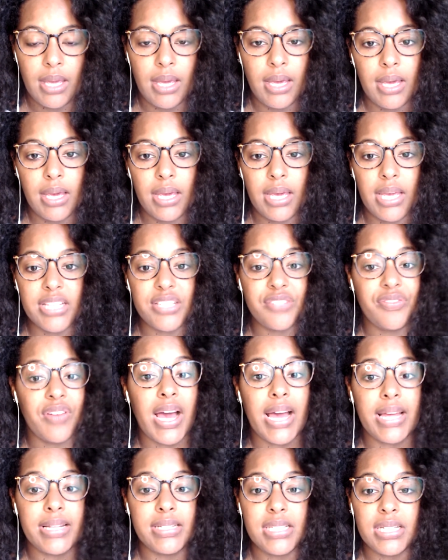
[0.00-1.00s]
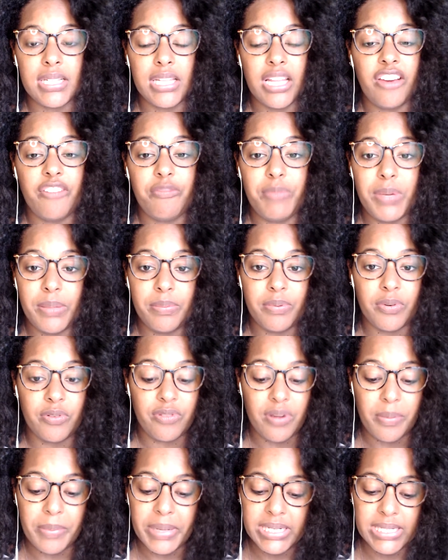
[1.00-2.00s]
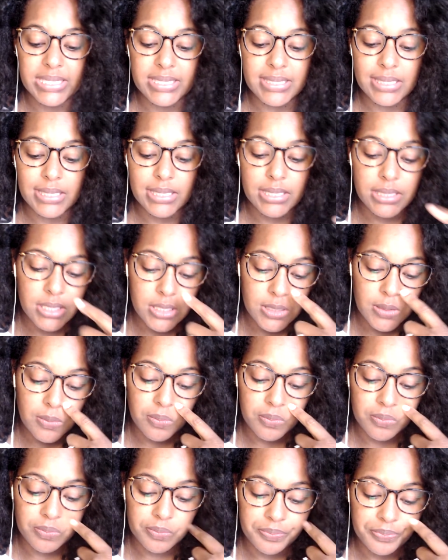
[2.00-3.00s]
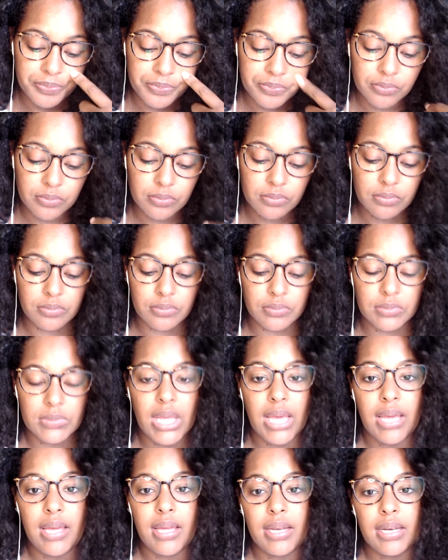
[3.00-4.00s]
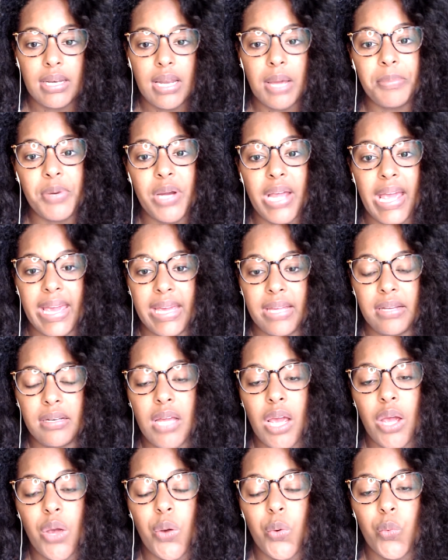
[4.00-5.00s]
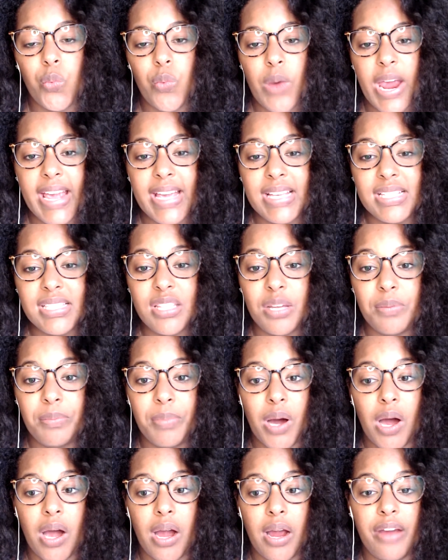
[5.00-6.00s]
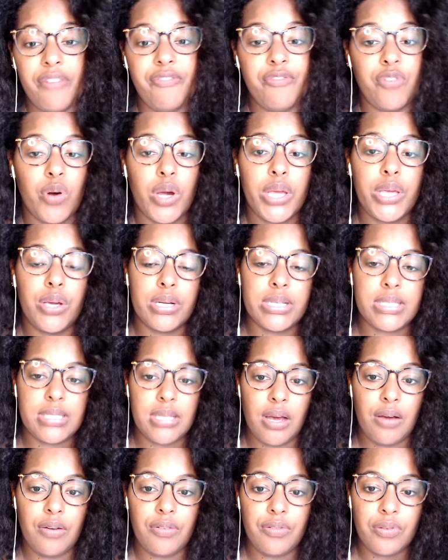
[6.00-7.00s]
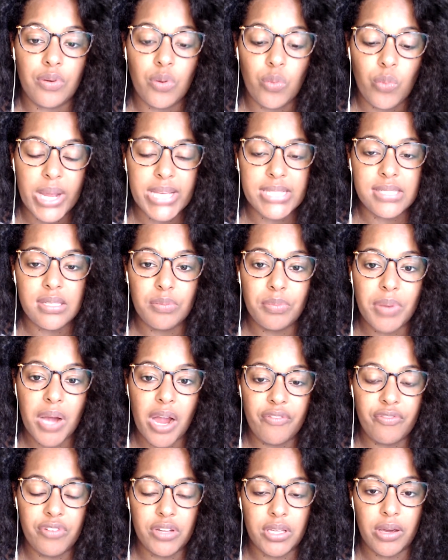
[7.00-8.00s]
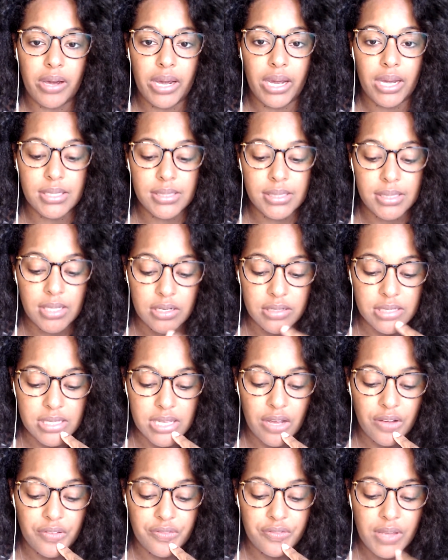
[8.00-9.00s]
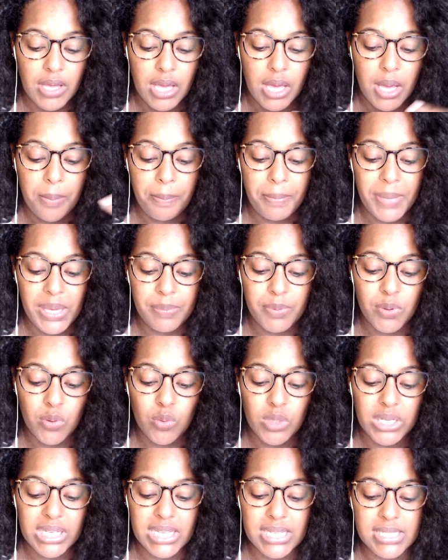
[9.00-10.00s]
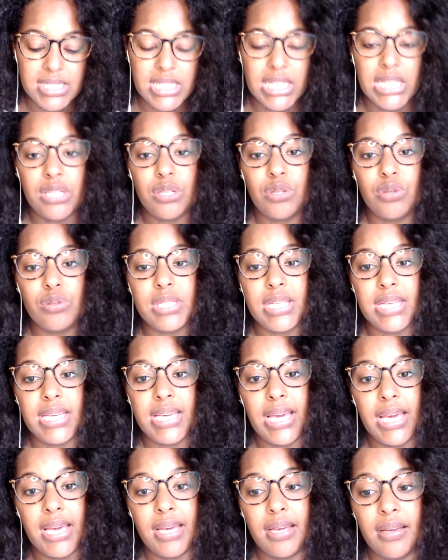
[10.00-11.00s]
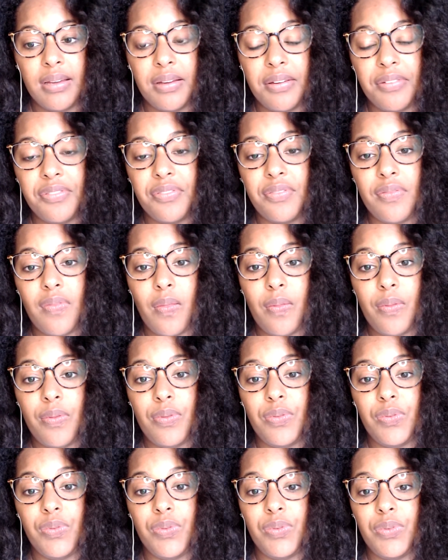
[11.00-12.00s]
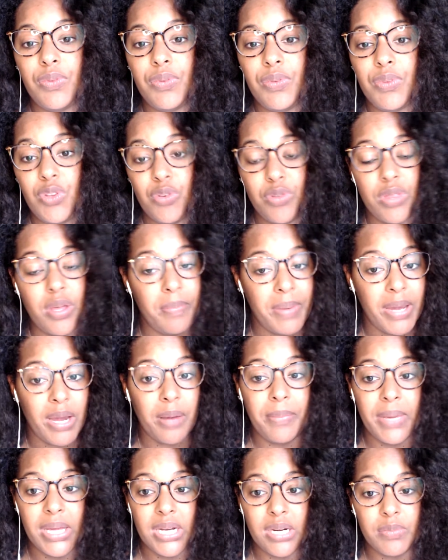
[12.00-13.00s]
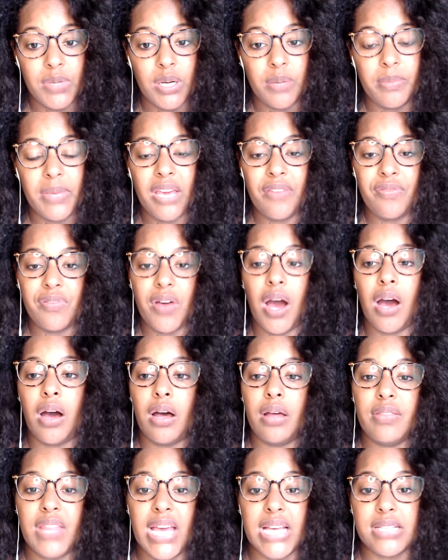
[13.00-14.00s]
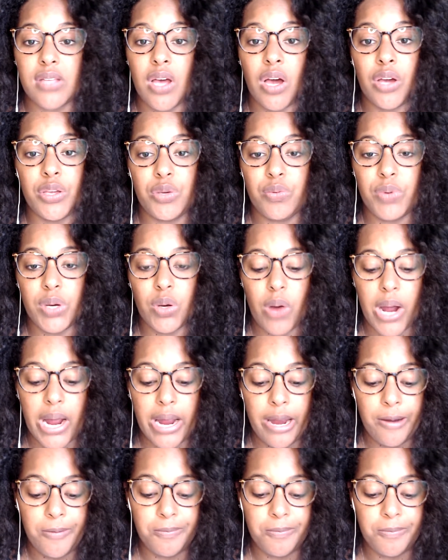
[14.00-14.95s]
It's fine to love people from a distance. Number 8, raise the bar for yourself. Raise the bar for yourself. People will continue to give you the bare minimum if that's all you require.